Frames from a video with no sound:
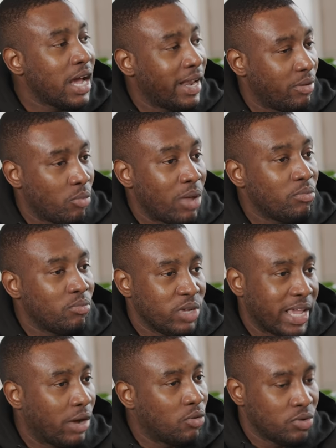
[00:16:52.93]
And then when
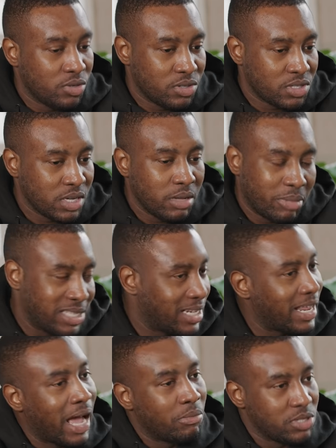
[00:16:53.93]
we get orders,
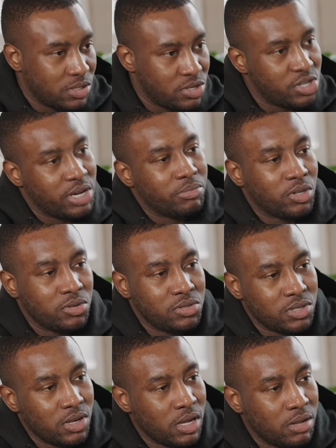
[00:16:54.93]
basically Amazon ship
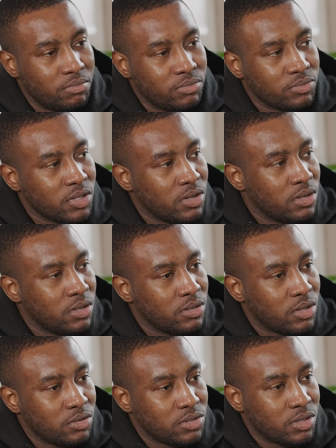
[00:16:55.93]
those um,
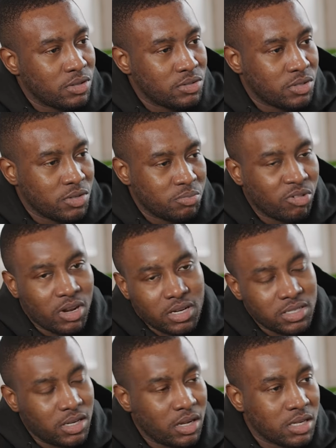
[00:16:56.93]
those, those those
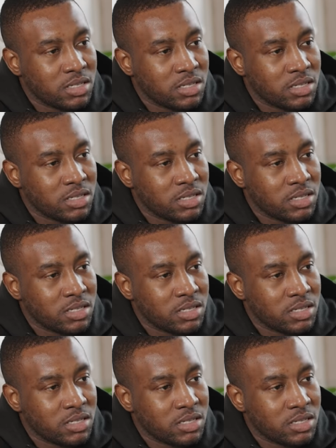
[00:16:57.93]
products to the